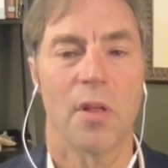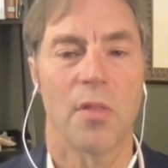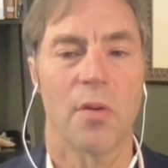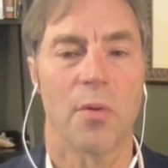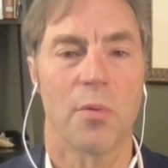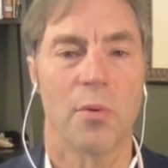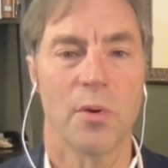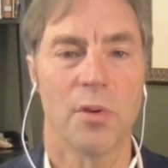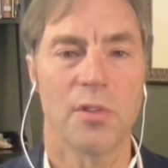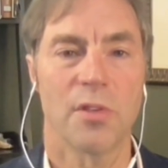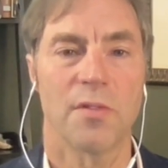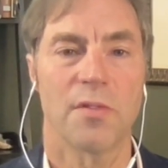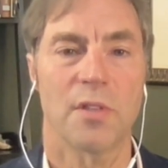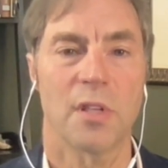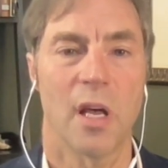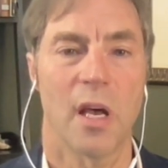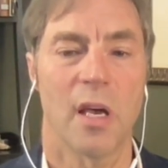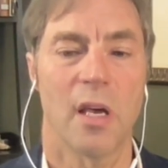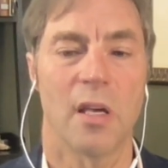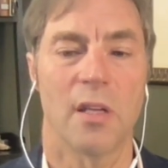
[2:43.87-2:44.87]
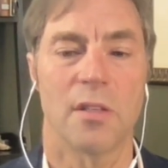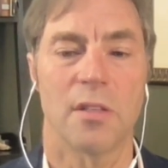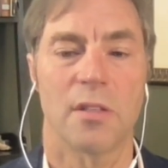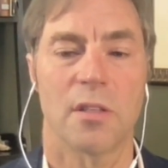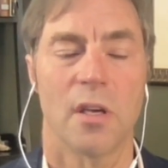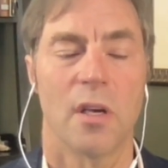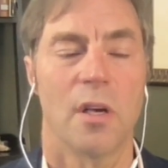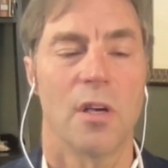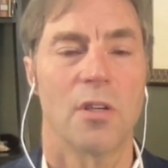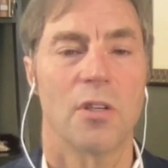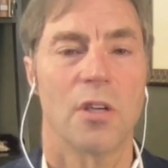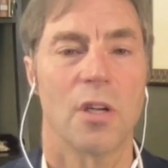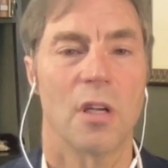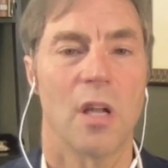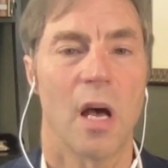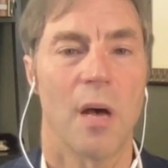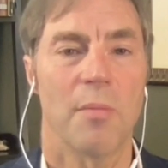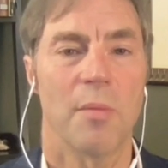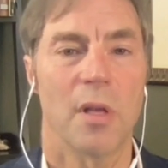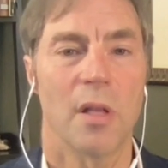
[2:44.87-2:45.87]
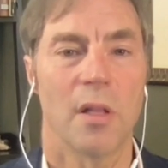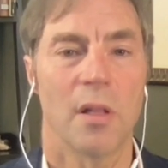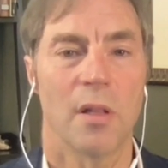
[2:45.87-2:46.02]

rules of science should not be